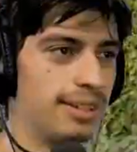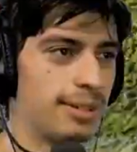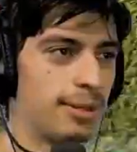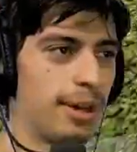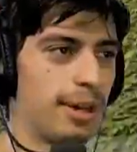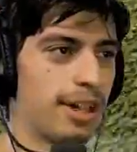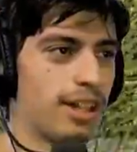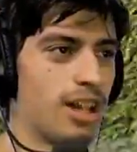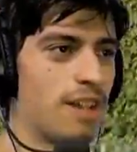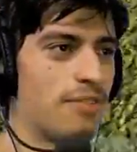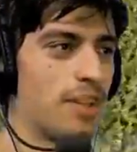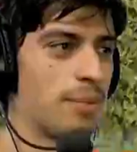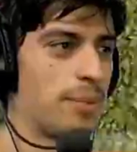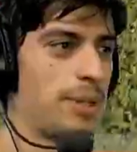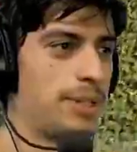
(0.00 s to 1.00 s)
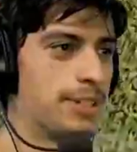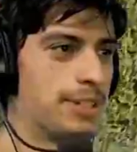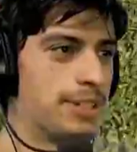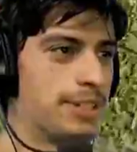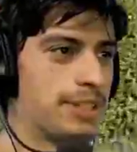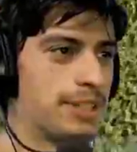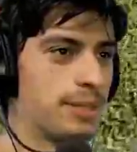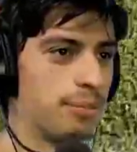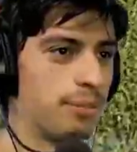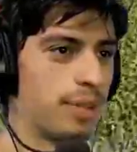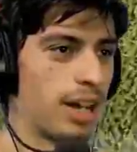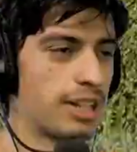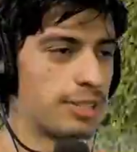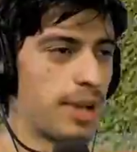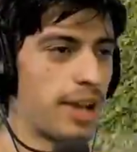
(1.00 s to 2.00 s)
Quite a lot of vent pieces. We
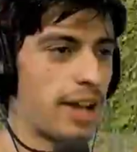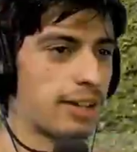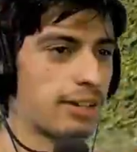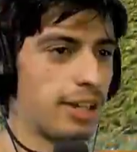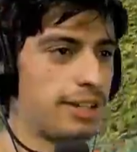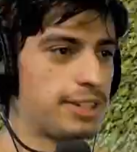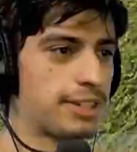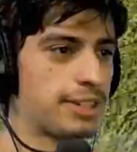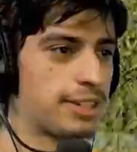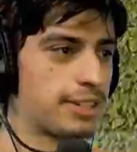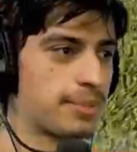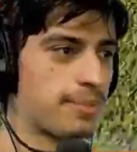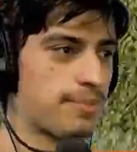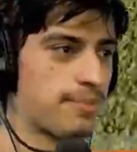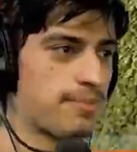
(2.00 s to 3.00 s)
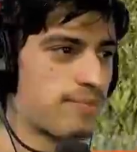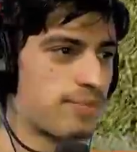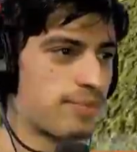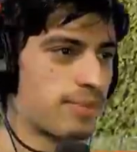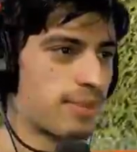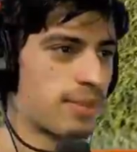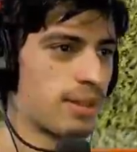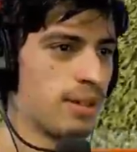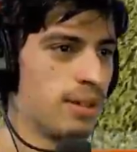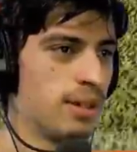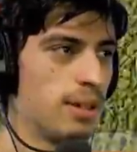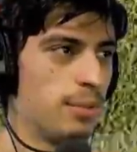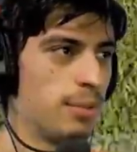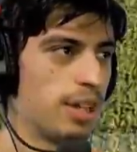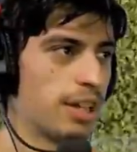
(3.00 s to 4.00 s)
got some headlights.
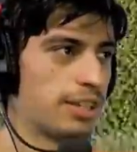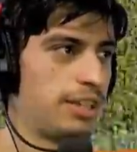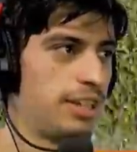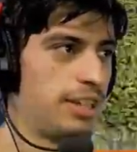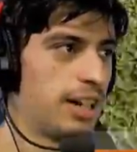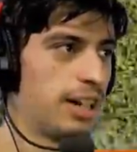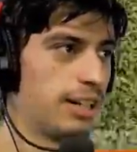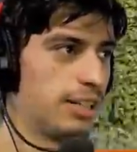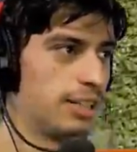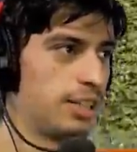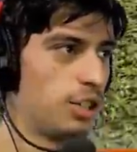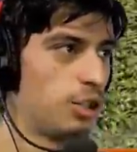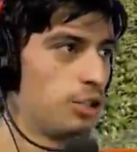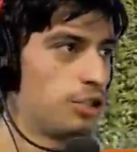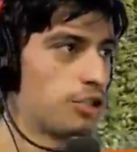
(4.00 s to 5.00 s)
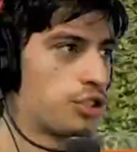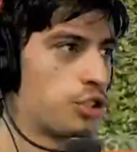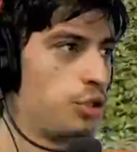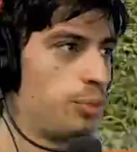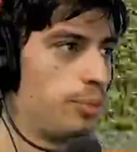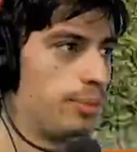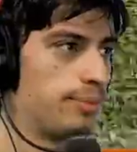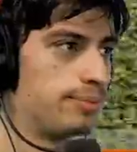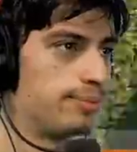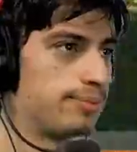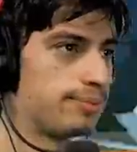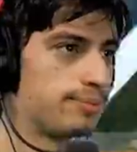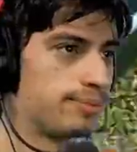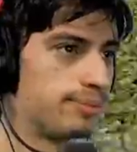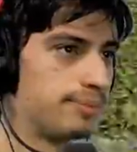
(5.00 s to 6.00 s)
We got the hood scoop.
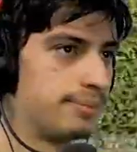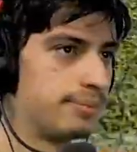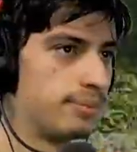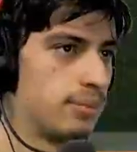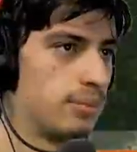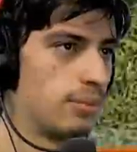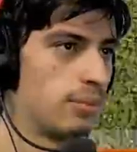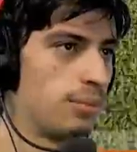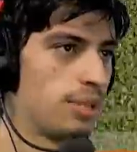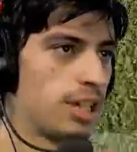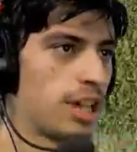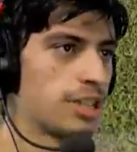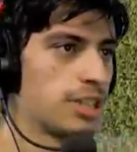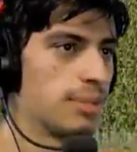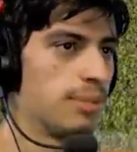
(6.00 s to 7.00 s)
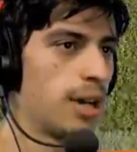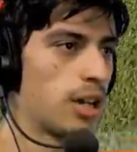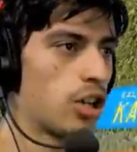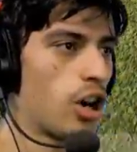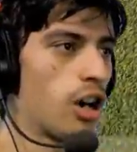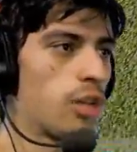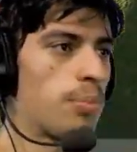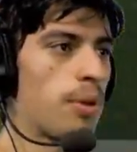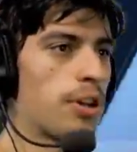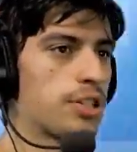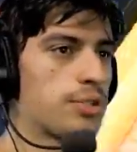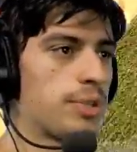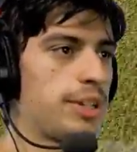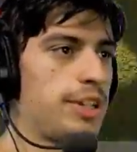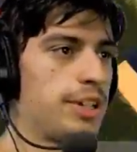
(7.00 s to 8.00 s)
We got some car
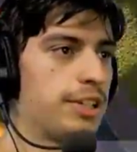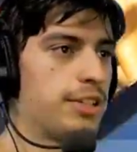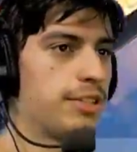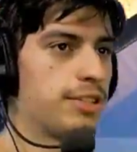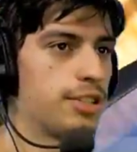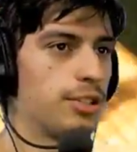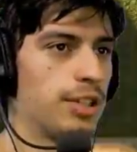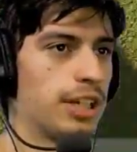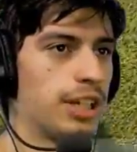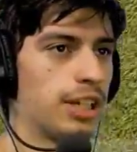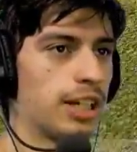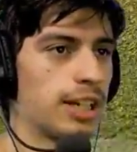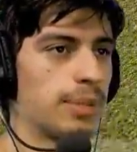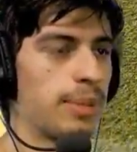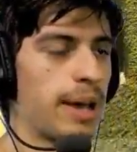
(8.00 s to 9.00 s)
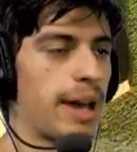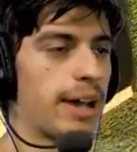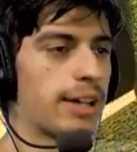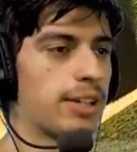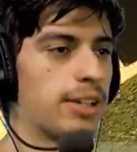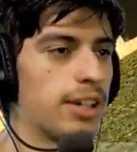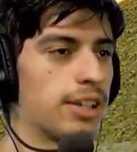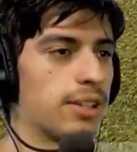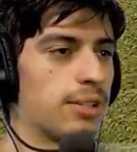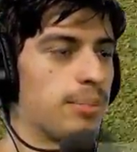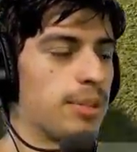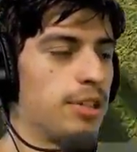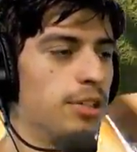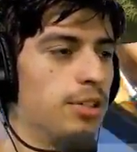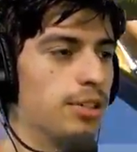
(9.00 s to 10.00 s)
parts right here. So like you got the back, you got the
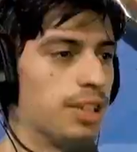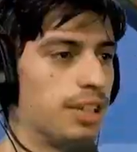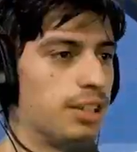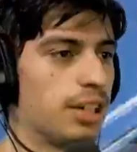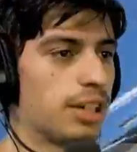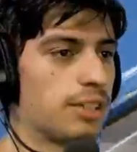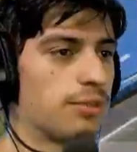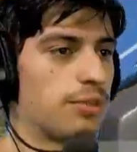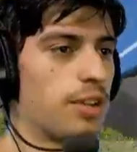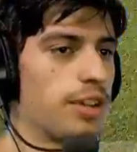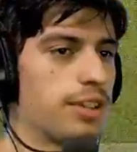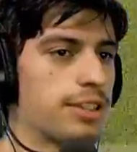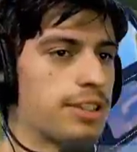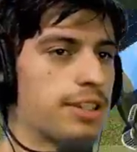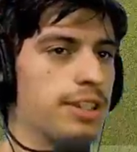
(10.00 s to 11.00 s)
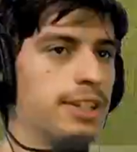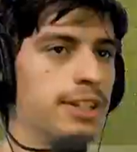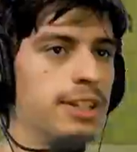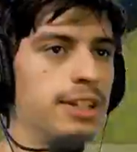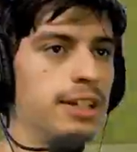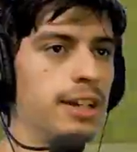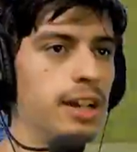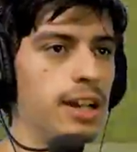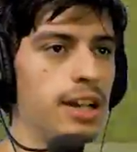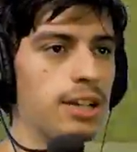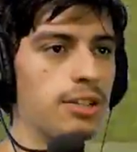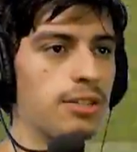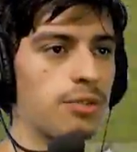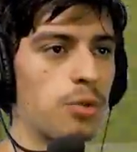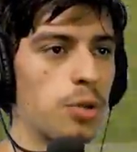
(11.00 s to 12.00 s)
middle, then you got the front.
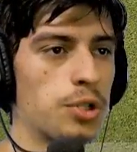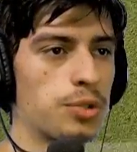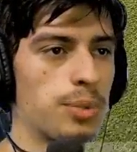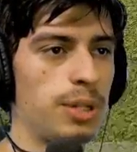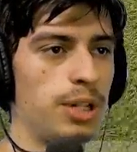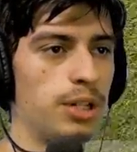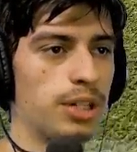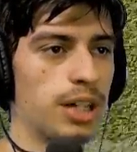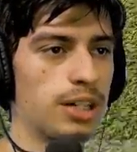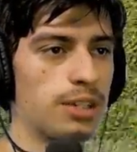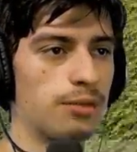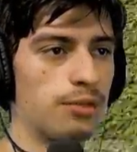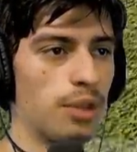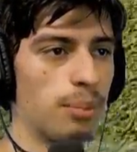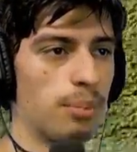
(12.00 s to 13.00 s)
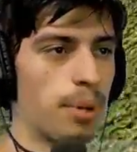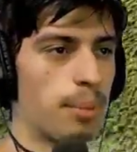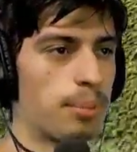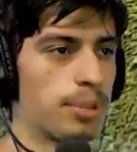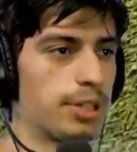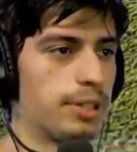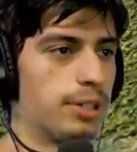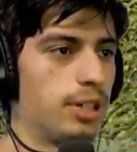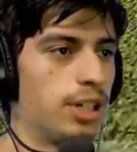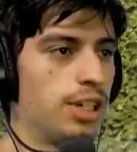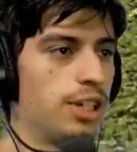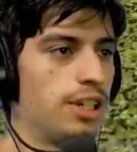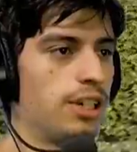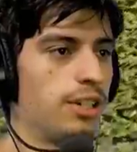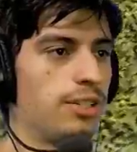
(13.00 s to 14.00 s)
And of course right here you got the front bumper
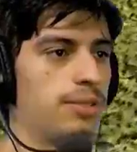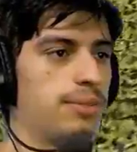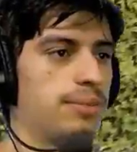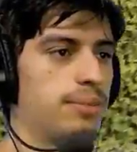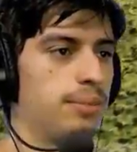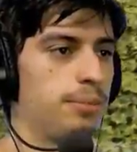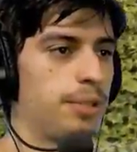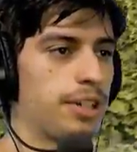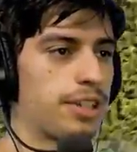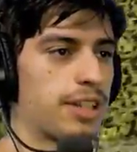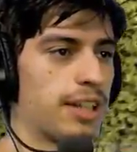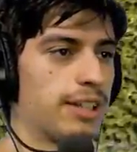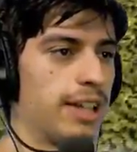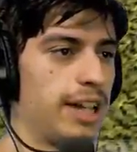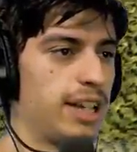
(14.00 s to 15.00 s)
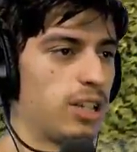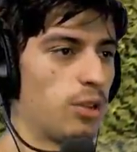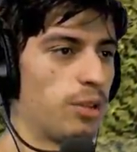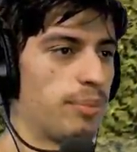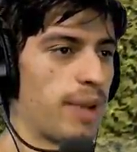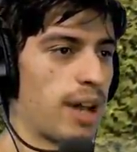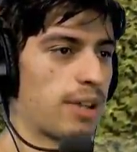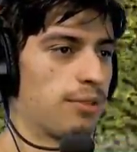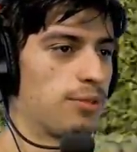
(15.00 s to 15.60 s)
with that light going back and